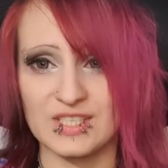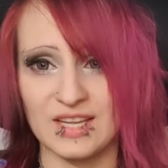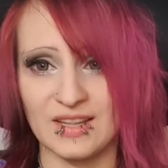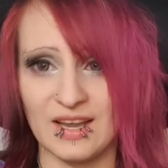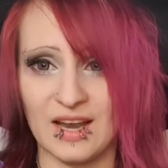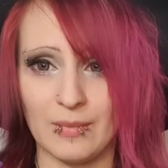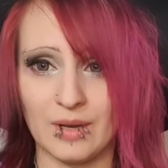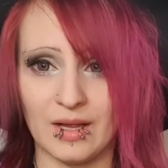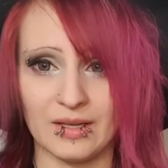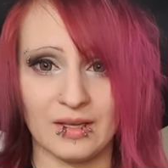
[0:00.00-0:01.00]
and then I'm
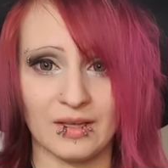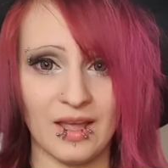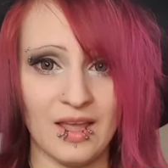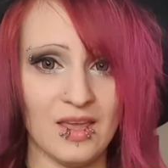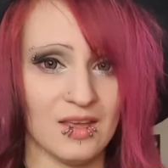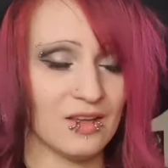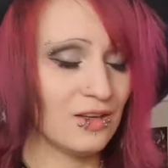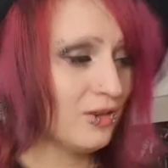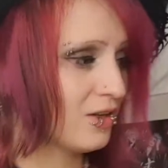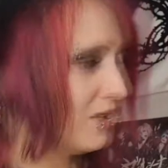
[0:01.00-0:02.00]
like, hey,
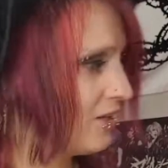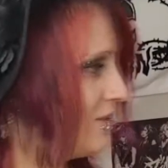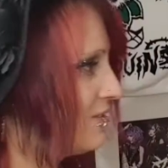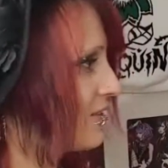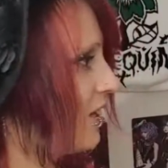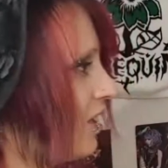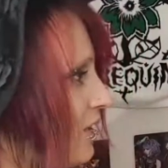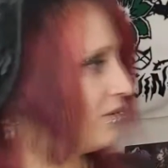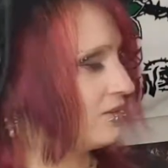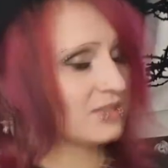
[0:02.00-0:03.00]
look, he's
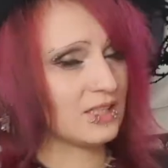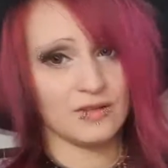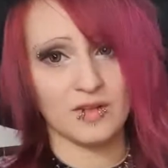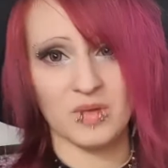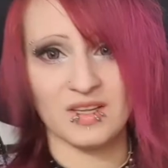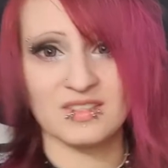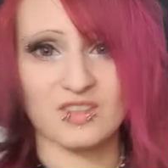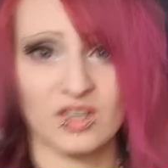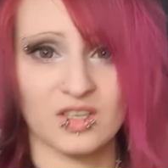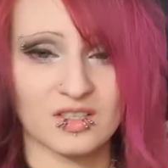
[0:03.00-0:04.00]
got safety pins
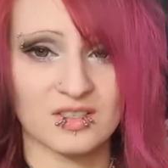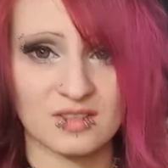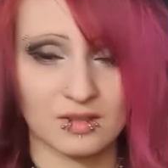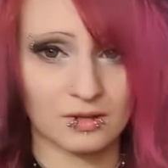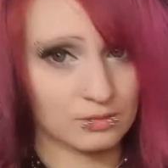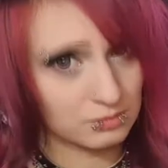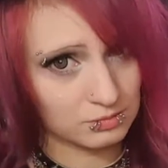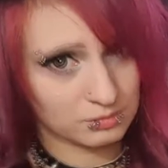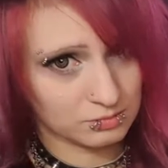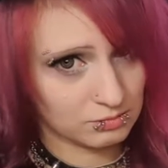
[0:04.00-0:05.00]
on his
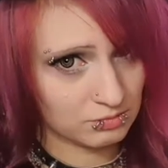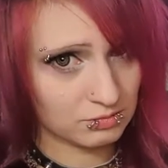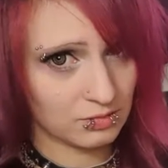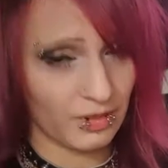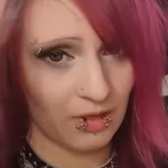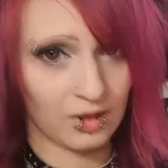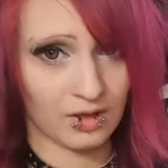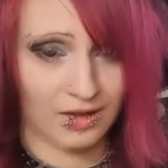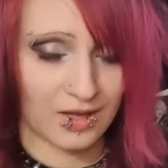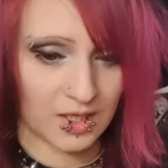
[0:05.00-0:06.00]

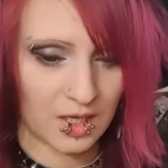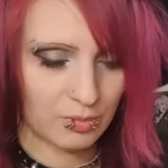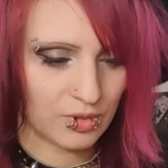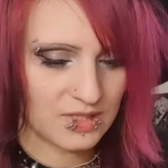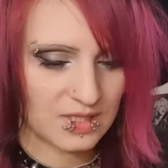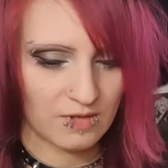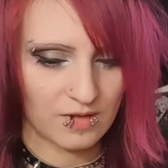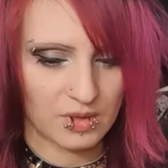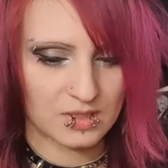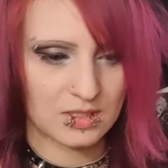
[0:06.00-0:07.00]
thing. I gotta put safety
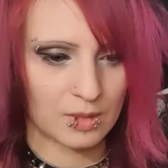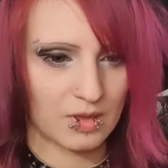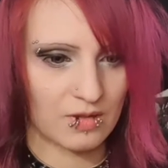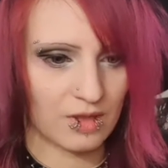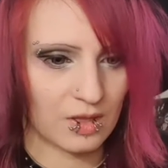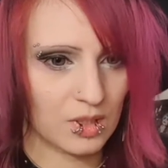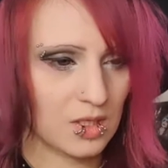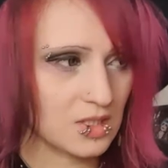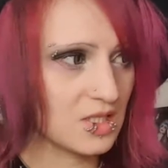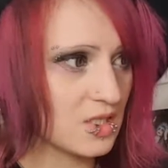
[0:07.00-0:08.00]
pins on my thing
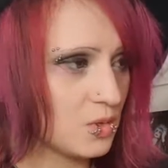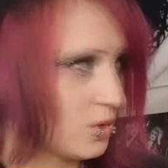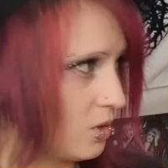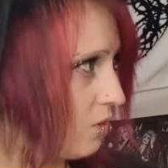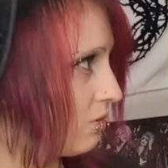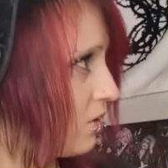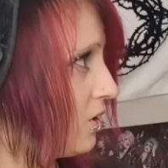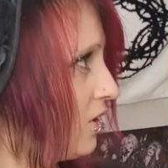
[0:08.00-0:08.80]
because it's cool. Or